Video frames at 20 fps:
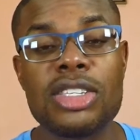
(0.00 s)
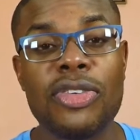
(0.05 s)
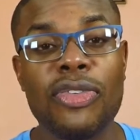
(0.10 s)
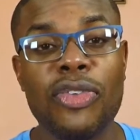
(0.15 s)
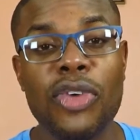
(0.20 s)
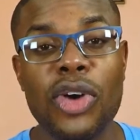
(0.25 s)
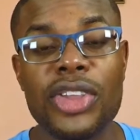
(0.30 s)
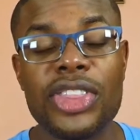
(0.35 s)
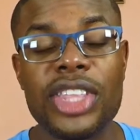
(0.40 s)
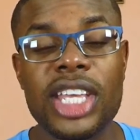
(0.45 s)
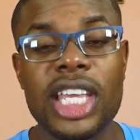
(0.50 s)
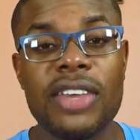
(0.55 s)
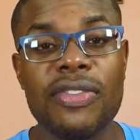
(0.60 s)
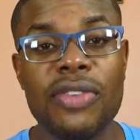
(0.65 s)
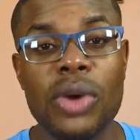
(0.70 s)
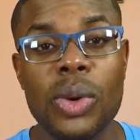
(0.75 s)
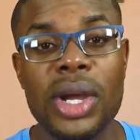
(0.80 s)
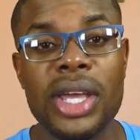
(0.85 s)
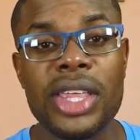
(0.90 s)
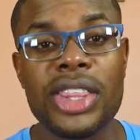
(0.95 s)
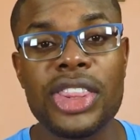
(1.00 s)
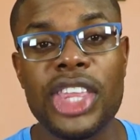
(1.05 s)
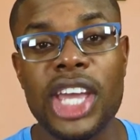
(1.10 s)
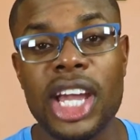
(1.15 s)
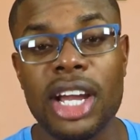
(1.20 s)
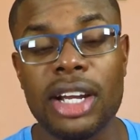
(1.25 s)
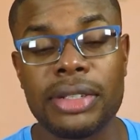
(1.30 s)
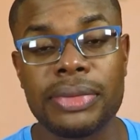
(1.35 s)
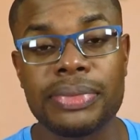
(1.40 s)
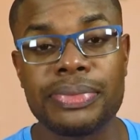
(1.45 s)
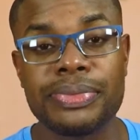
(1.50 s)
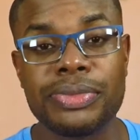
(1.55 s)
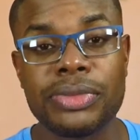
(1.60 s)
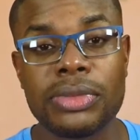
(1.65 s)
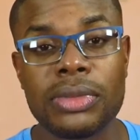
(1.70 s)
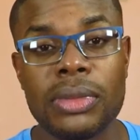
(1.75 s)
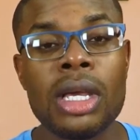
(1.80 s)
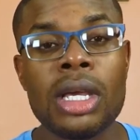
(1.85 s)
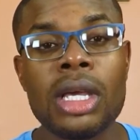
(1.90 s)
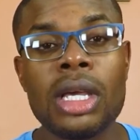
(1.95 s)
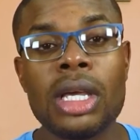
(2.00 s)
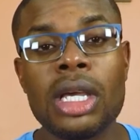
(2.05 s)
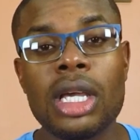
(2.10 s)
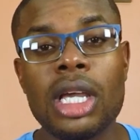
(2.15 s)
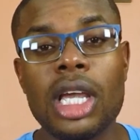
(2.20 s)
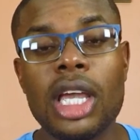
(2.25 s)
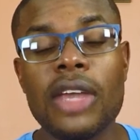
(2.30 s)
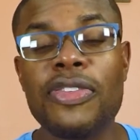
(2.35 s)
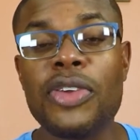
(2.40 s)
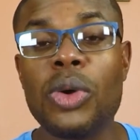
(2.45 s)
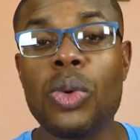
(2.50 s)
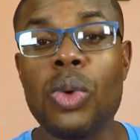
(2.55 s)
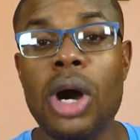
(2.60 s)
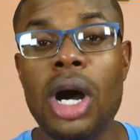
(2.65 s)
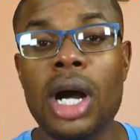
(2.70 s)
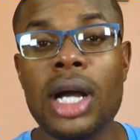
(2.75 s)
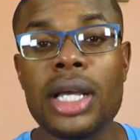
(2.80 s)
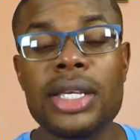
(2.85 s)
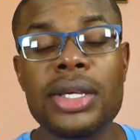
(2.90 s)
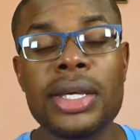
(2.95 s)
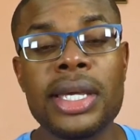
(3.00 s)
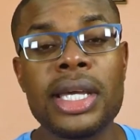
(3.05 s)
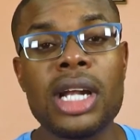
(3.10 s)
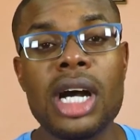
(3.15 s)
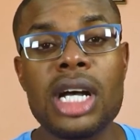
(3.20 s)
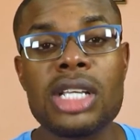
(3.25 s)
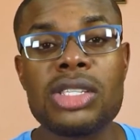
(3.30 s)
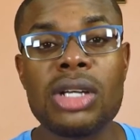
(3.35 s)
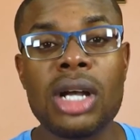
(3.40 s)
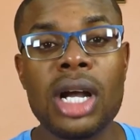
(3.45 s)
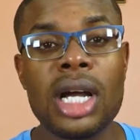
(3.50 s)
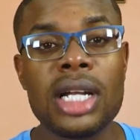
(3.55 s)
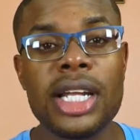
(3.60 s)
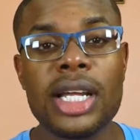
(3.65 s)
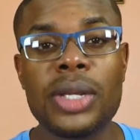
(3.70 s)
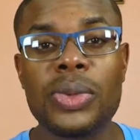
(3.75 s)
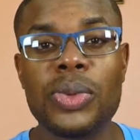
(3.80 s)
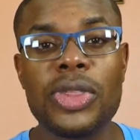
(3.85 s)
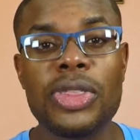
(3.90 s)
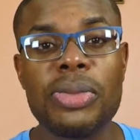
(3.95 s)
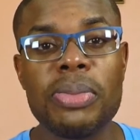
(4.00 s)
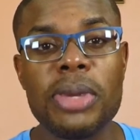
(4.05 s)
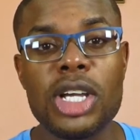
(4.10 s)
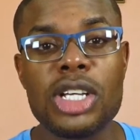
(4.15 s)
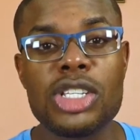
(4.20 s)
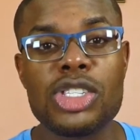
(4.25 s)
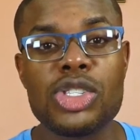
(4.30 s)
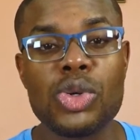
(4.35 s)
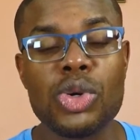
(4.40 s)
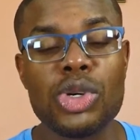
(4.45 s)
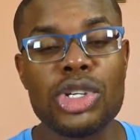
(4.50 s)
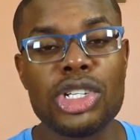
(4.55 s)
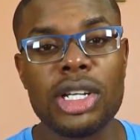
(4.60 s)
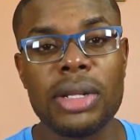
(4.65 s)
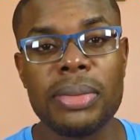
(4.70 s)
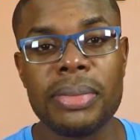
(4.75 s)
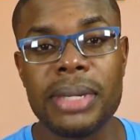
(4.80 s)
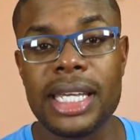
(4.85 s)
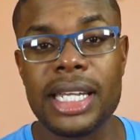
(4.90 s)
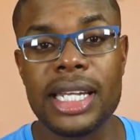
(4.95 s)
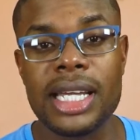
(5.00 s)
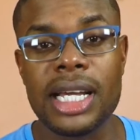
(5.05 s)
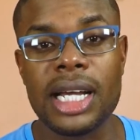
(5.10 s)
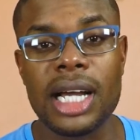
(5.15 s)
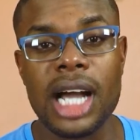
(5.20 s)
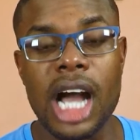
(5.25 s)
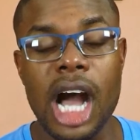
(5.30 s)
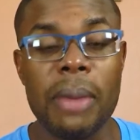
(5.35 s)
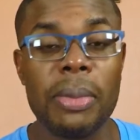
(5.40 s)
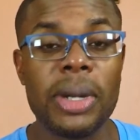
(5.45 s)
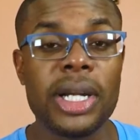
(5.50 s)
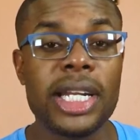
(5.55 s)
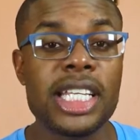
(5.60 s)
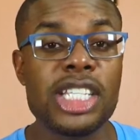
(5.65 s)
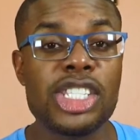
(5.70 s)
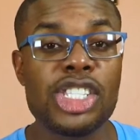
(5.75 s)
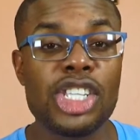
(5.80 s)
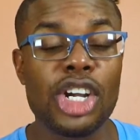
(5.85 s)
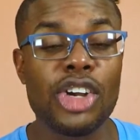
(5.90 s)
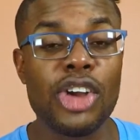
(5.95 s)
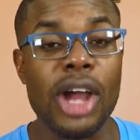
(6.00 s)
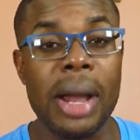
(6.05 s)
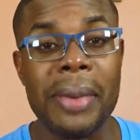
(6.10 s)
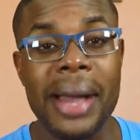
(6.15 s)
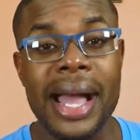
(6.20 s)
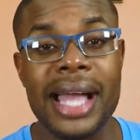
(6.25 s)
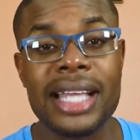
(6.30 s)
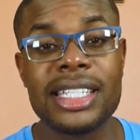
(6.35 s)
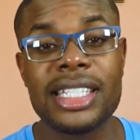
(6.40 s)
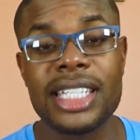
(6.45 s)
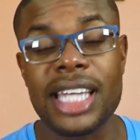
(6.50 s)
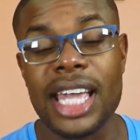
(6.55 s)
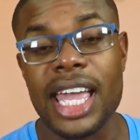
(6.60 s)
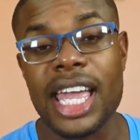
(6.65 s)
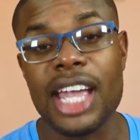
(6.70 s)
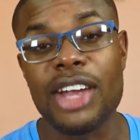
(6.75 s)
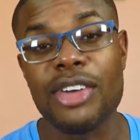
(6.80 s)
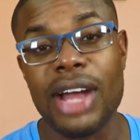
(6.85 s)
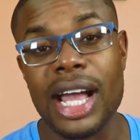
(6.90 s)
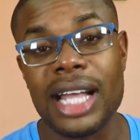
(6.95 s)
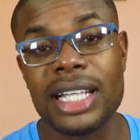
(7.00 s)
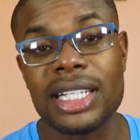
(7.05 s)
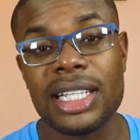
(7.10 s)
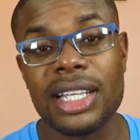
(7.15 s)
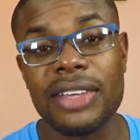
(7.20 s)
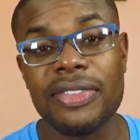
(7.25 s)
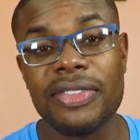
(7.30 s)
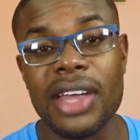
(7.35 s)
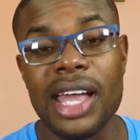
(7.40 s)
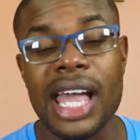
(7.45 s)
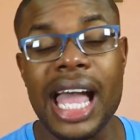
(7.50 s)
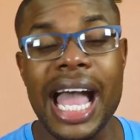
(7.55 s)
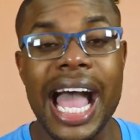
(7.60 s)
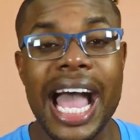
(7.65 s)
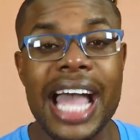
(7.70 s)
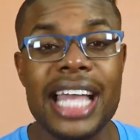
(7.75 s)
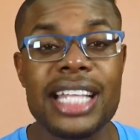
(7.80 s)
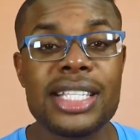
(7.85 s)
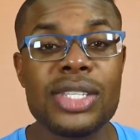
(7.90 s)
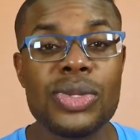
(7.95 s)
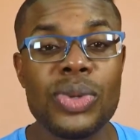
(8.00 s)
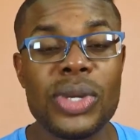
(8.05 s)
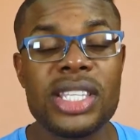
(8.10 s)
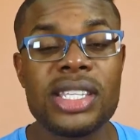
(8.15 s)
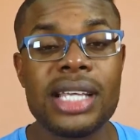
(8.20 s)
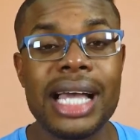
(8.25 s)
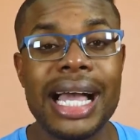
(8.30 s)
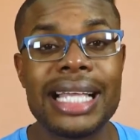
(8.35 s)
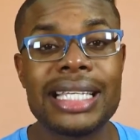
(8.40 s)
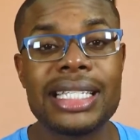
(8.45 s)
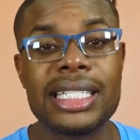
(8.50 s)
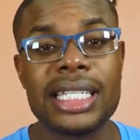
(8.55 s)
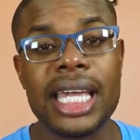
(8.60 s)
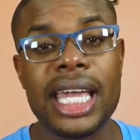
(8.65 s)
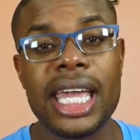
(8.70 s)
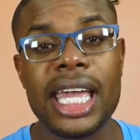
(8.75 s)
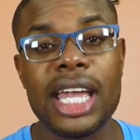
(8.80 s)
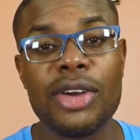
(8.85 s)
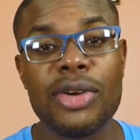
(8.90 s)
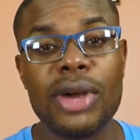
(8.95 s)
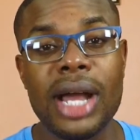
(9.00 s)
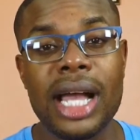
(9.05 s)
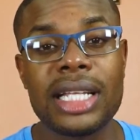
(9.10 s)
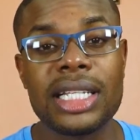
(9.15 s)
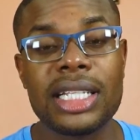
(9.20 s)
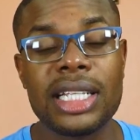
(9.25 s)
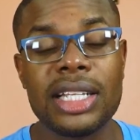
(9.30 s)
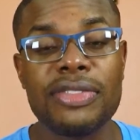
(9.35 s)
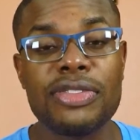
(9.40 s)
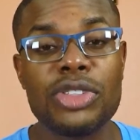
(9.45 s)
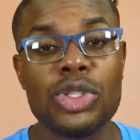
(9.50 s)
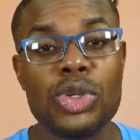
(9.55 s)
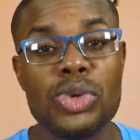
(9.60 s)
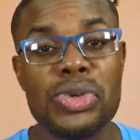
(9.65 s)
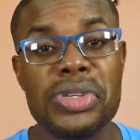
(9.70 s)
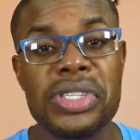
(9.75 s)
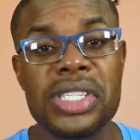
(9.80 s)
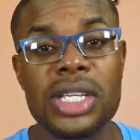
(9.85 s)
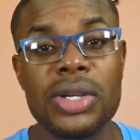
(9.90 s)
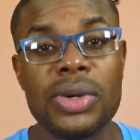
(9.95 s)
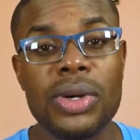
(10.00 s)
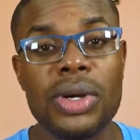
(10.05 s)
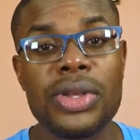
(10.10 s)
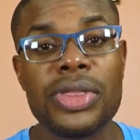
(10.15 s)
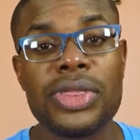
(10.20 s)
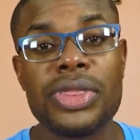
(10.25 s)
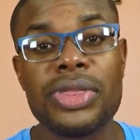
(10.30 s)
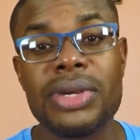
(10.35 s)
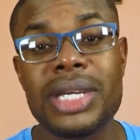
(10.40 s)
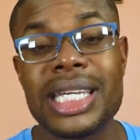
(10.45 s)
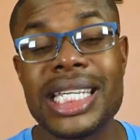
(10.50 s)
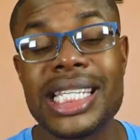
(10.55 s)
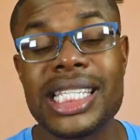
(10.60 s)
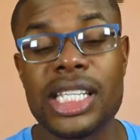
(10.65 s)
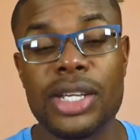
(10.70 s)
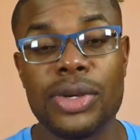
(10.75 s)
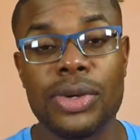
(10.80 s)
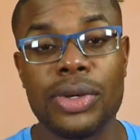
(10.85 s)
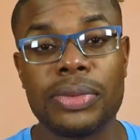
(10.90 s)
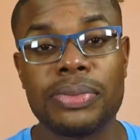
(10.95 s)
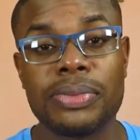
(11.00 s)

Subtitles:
for the giveaway there. If you want, you can also connect with me on social media. I'm on Instagram at JA_Radcliffe and Twitter at JA_Radcliffe2030.